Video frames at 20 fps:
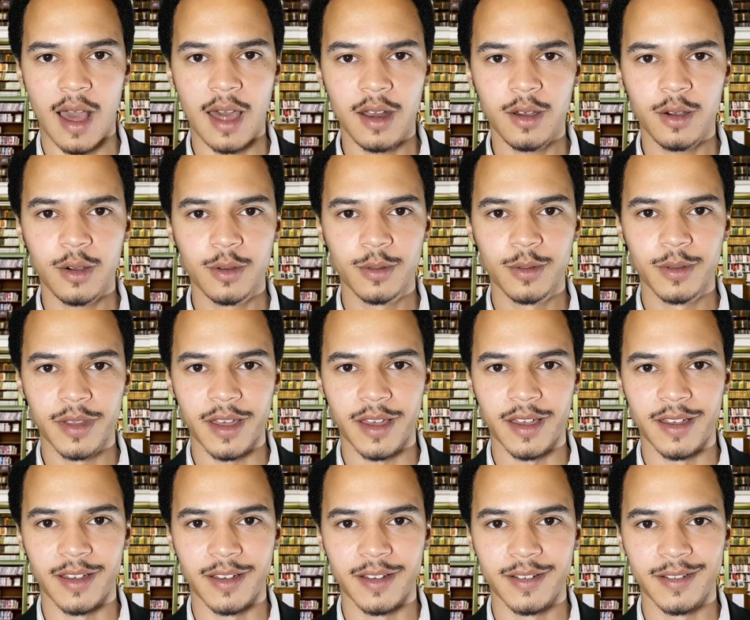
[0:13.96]
Hello
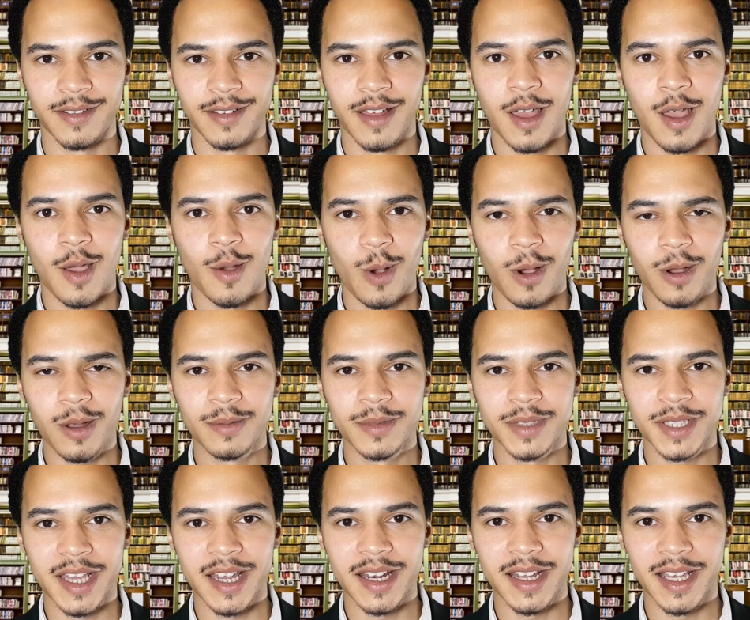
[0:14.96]
there! Welcome to
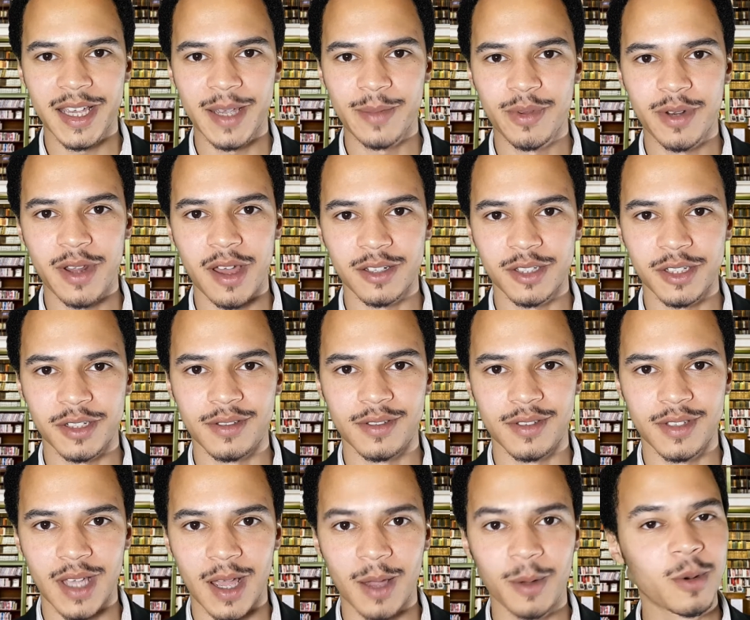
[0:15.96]
Skeleton Key
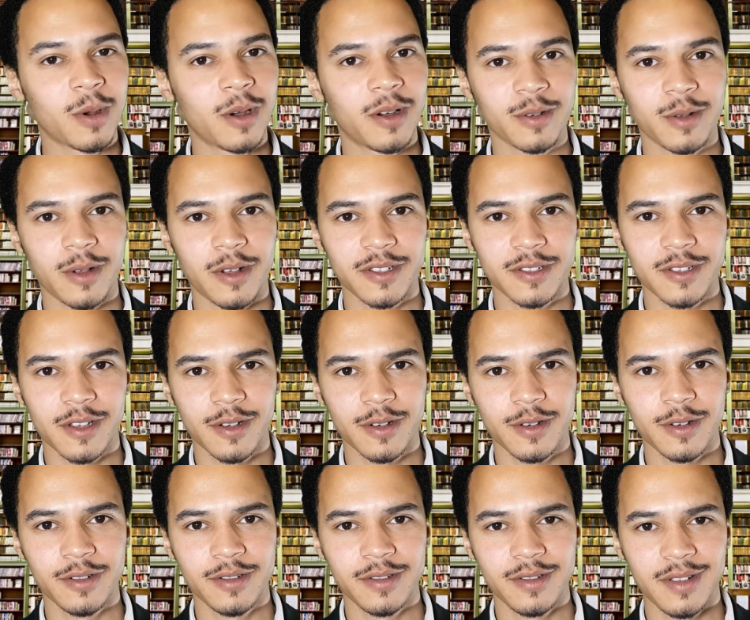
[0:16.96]
Productions. I'm Chronograde
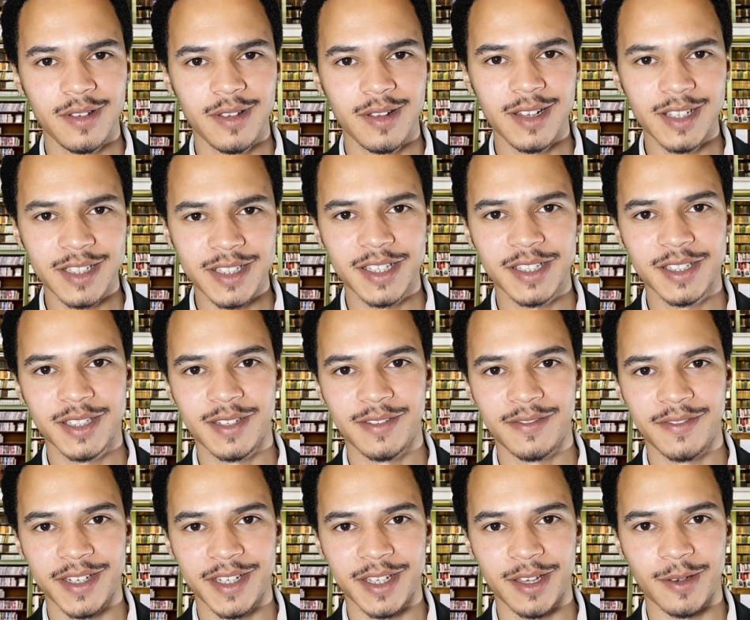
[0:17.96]
Kokon. Let's get into the
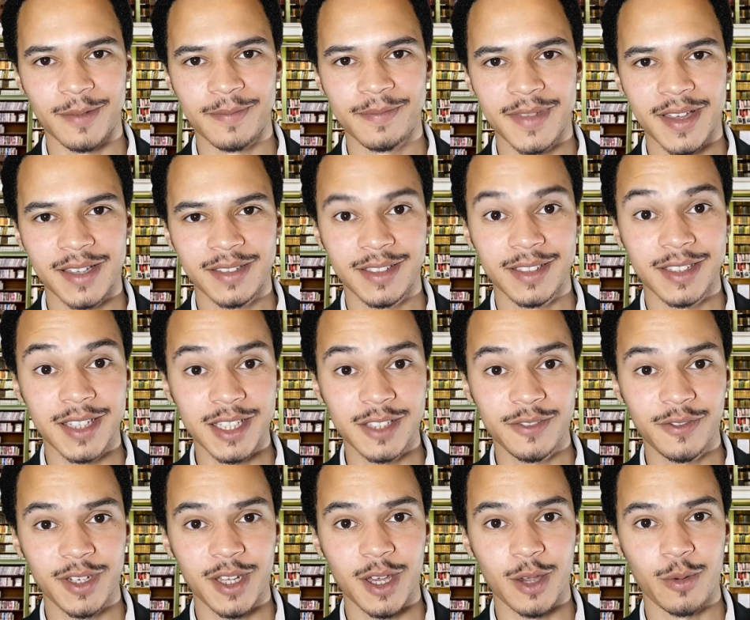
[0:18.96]
video. Today's
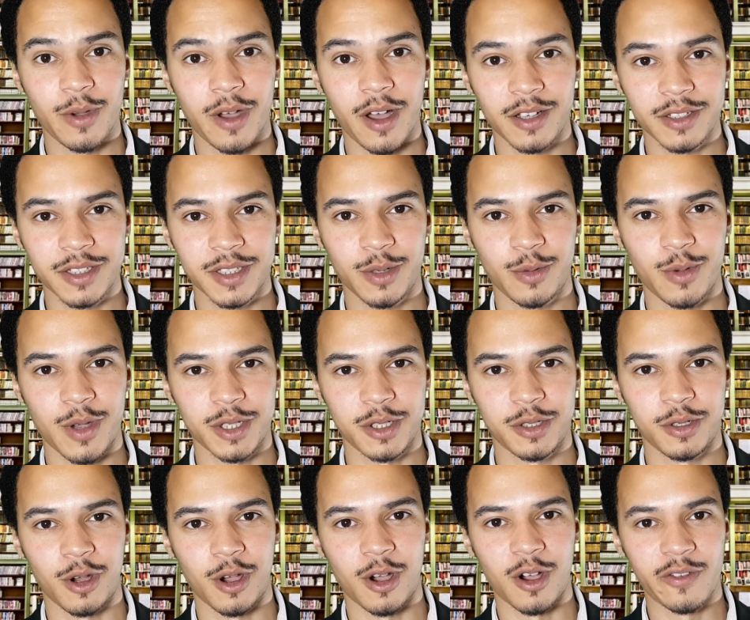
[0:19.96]
video we're asking the
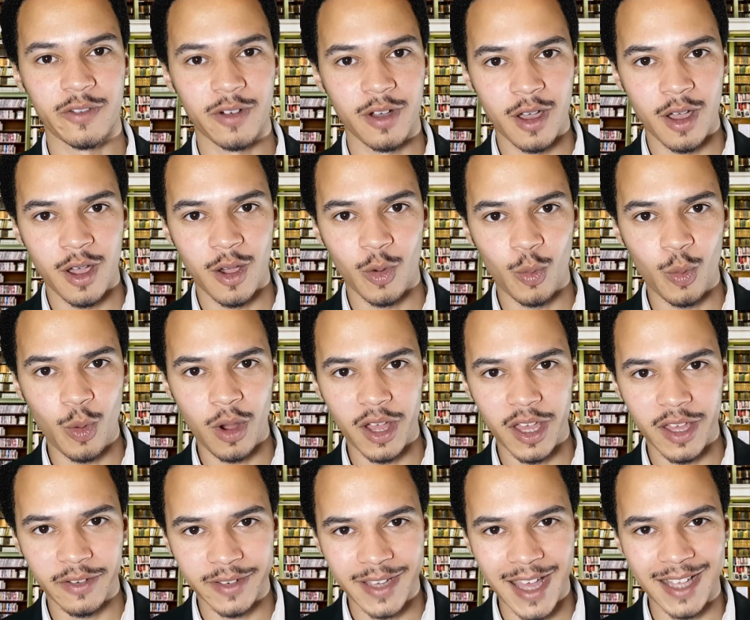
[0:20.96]
question of what
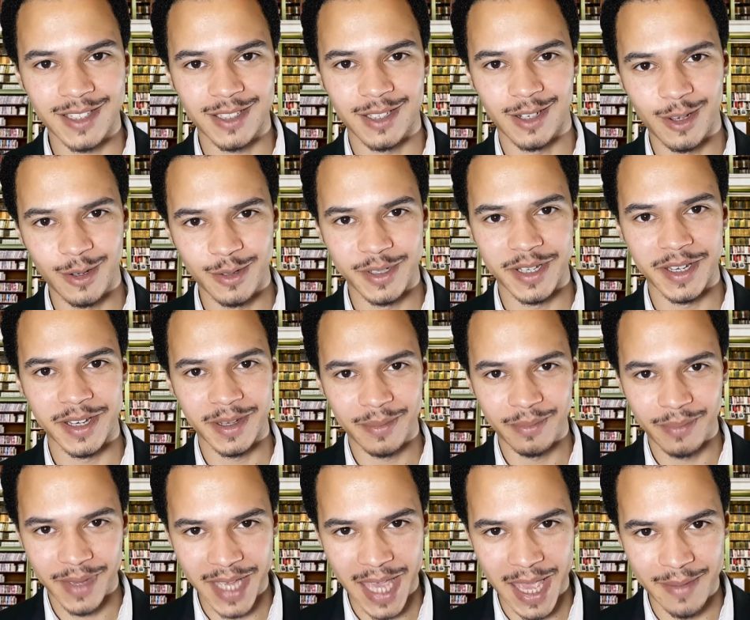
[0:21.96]
if Catalonia
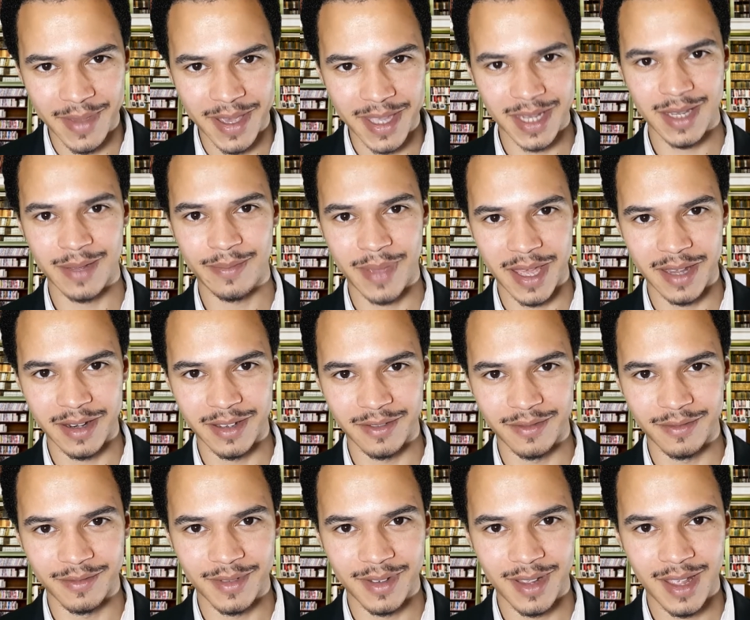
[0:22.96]
became independent?